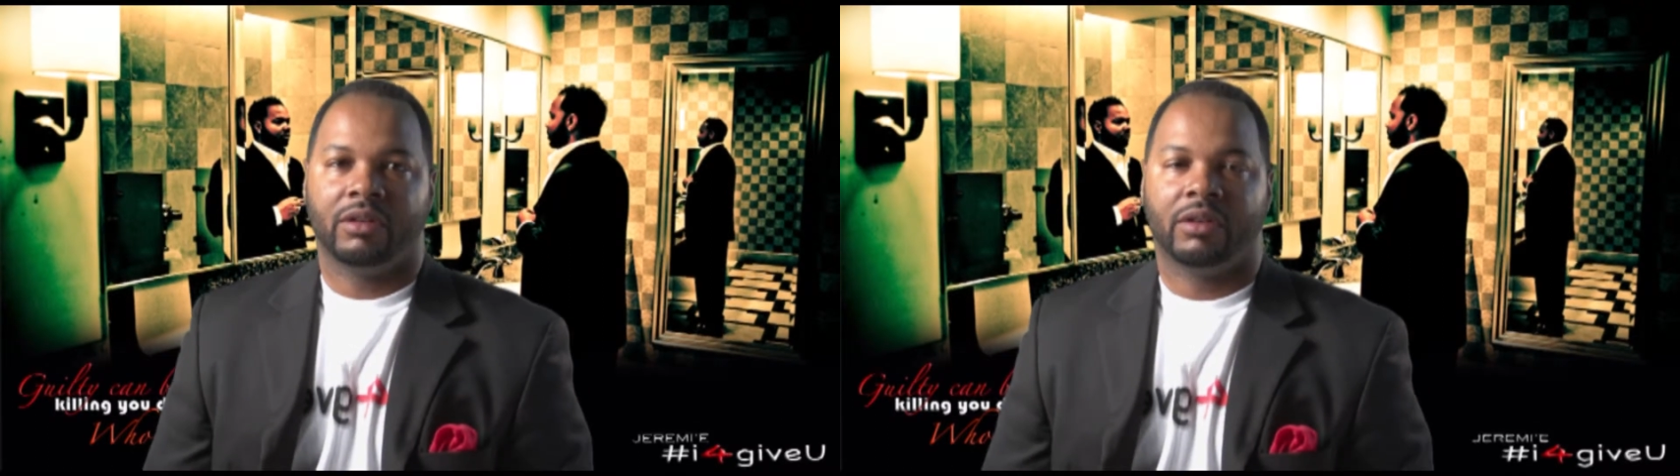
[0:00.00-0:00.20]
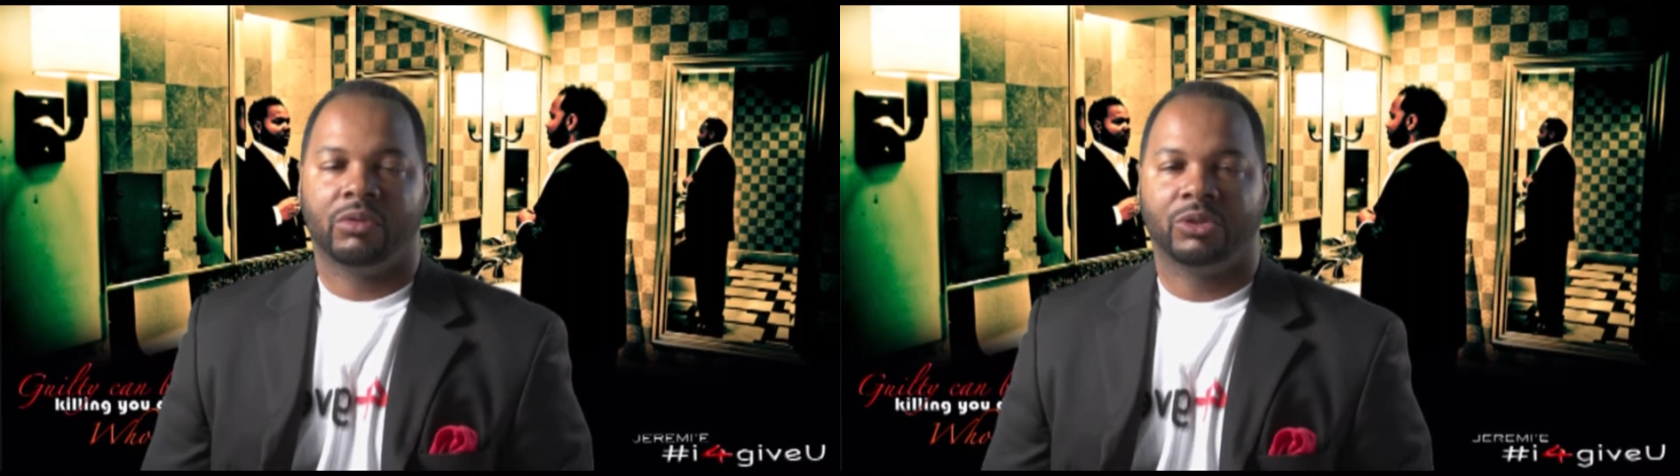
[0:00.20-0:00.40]

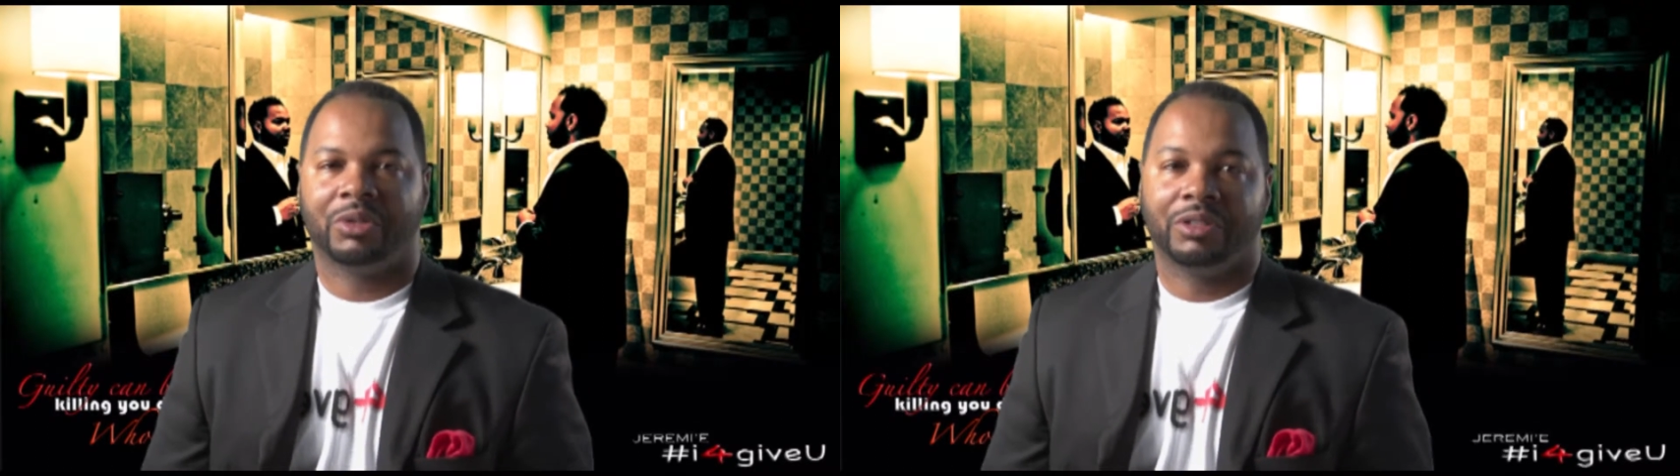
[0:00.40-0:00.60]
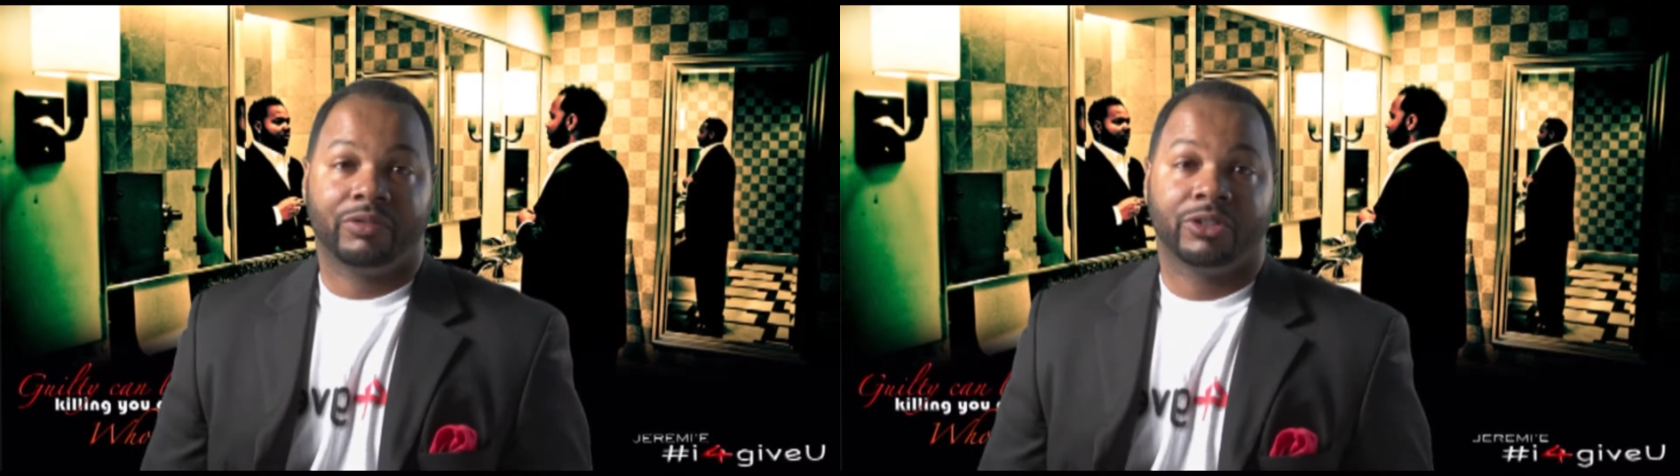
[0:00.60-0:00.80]
uh, what's
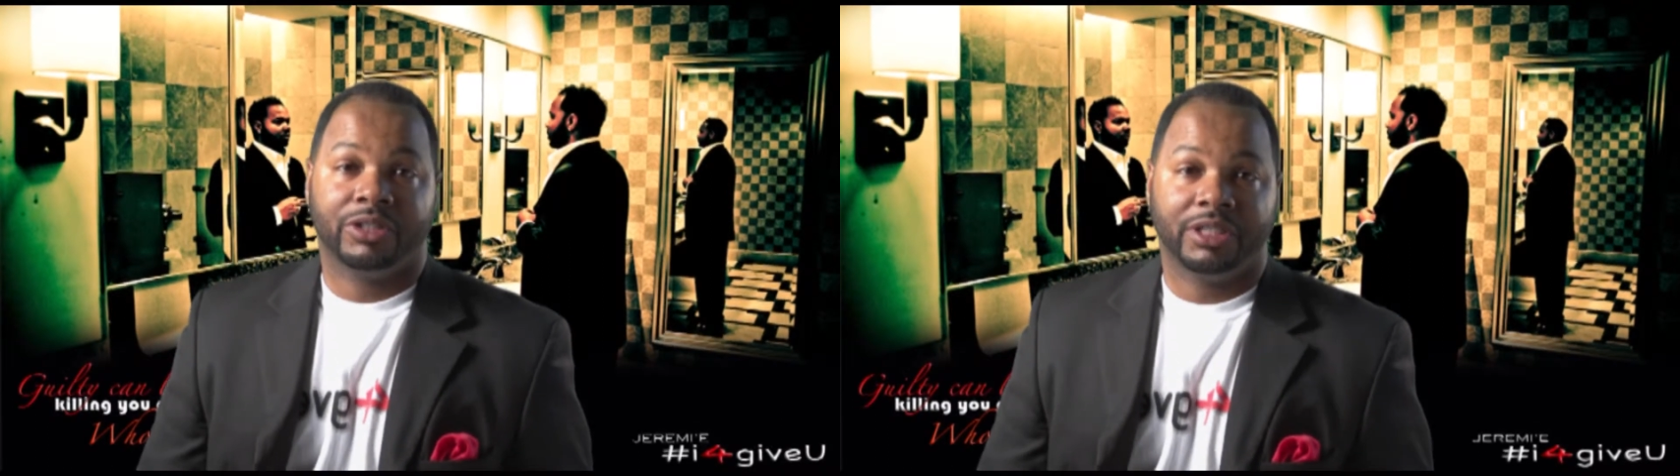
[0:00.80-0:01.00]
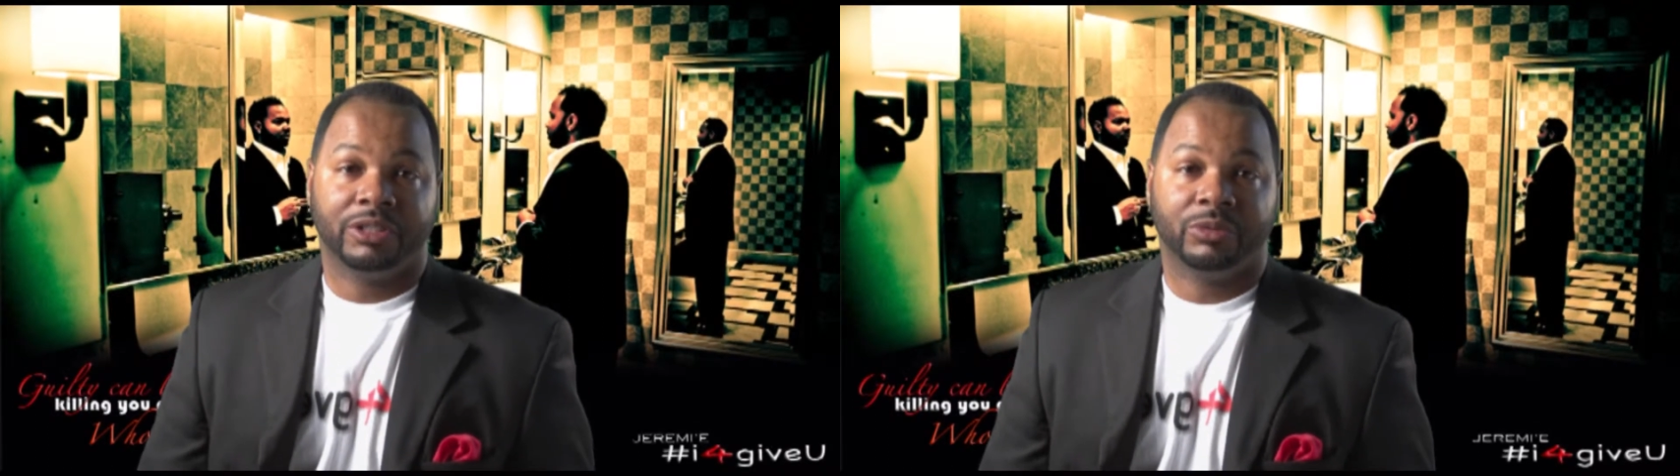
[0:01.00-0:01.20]
one of the
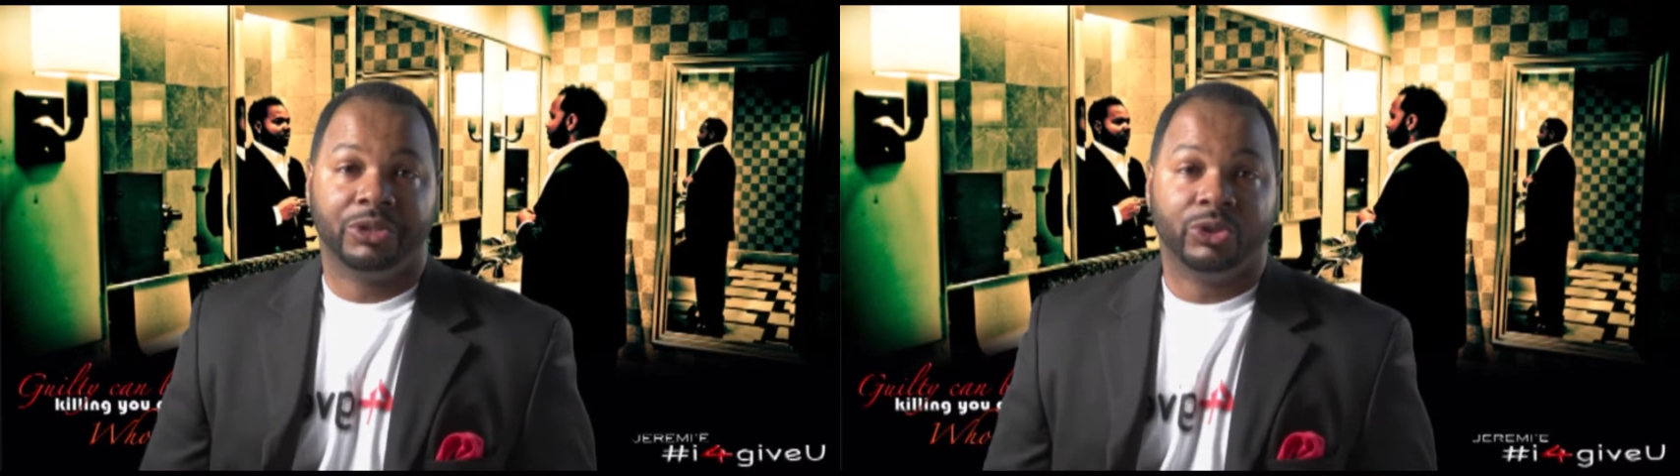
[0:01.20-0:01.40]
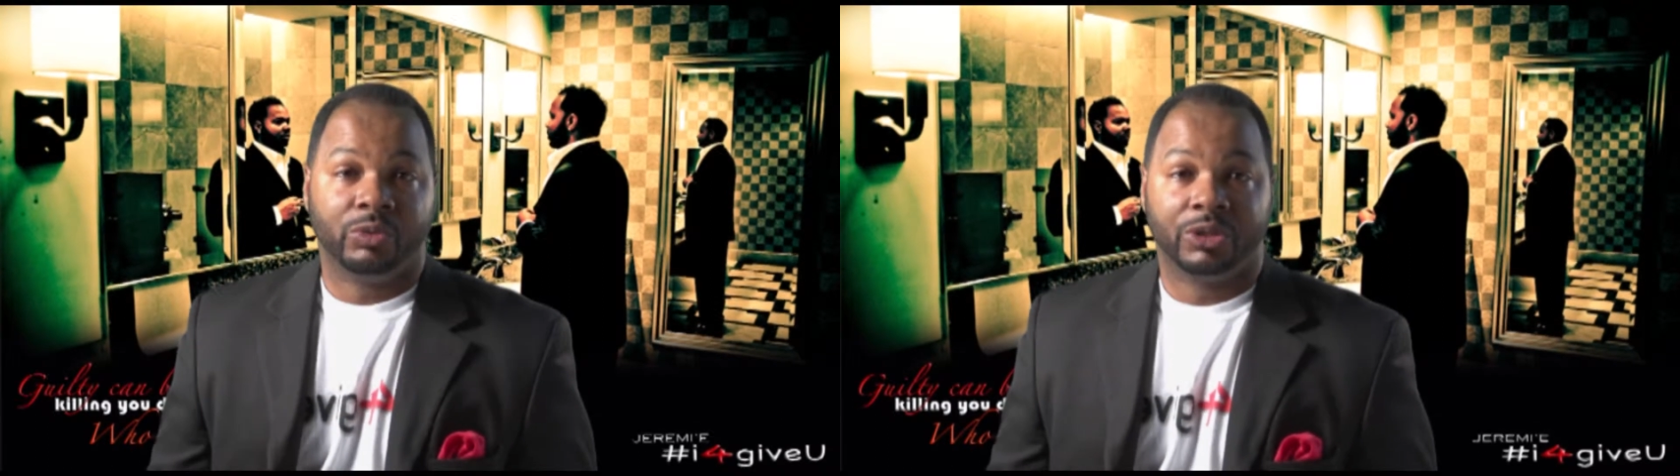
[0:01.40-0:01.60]
first things that we
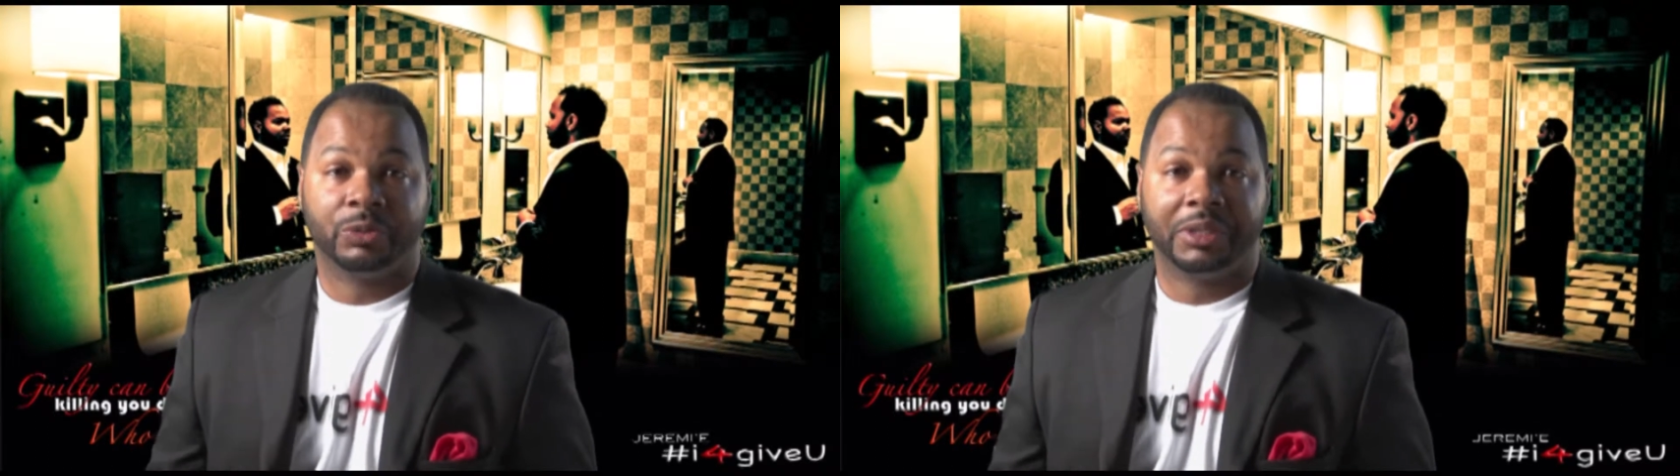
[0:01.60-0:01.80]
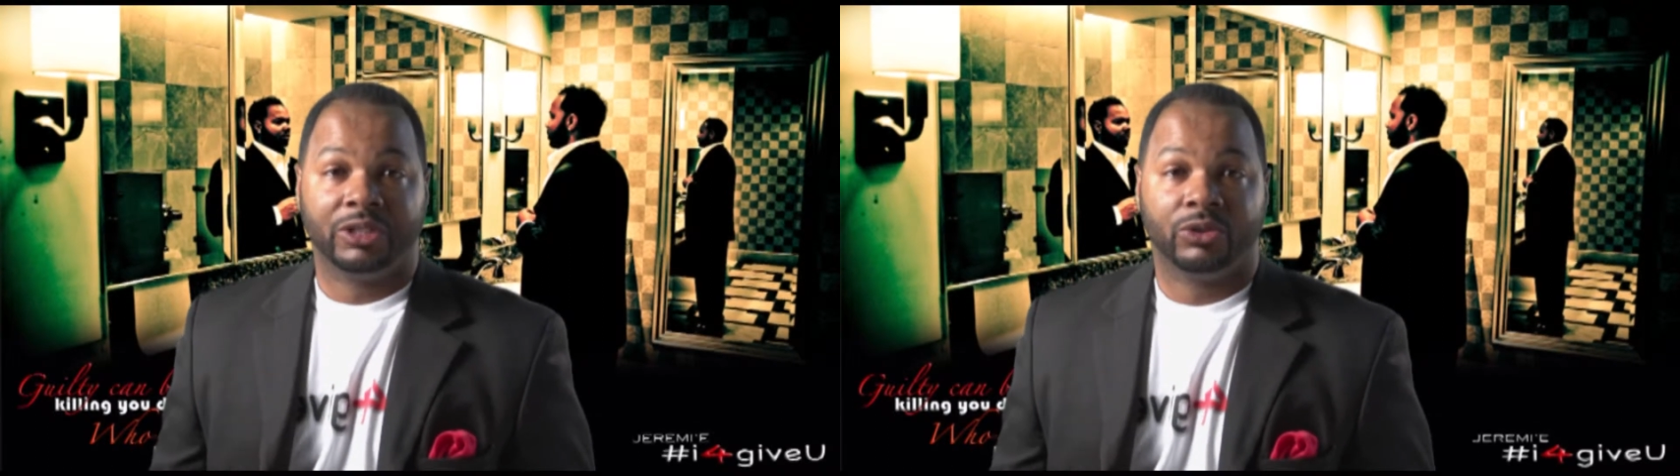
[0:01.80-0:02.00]
do
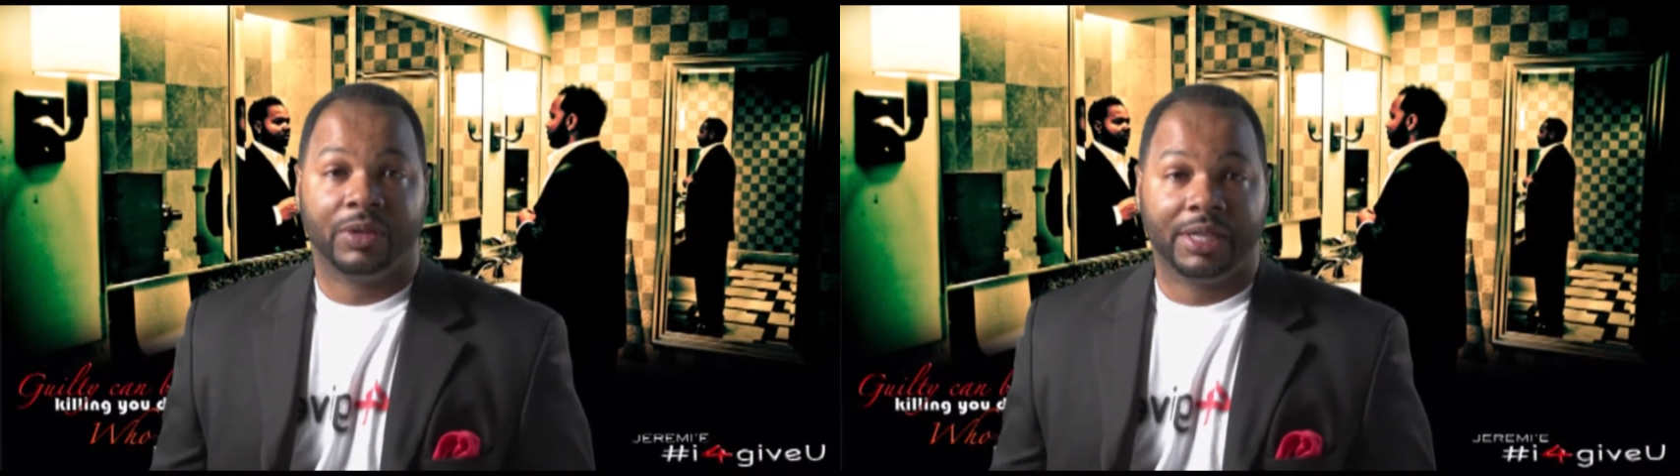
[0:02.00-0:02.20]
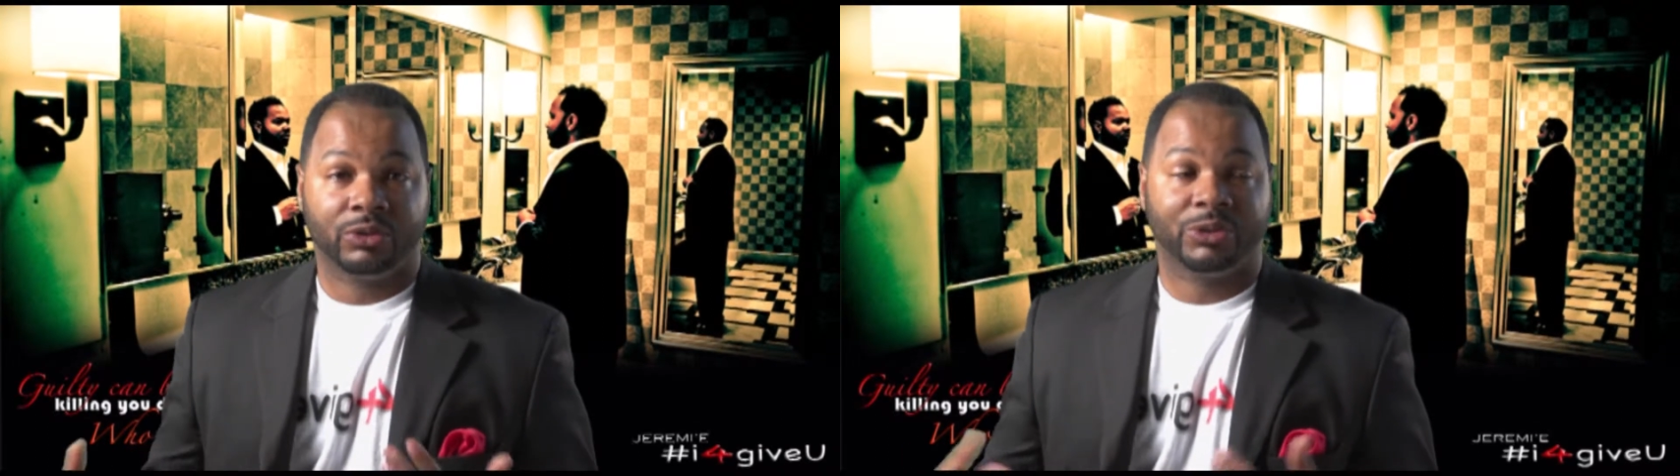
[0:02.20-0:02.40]
once we get dressed,